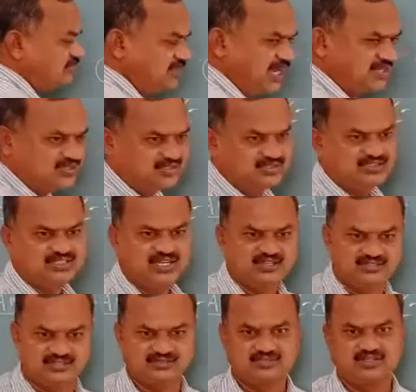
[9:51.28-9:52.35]
that
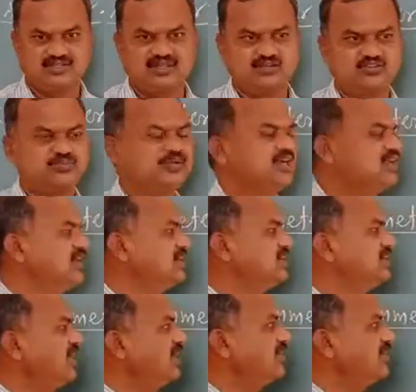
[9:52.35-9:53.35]
shunt to be connected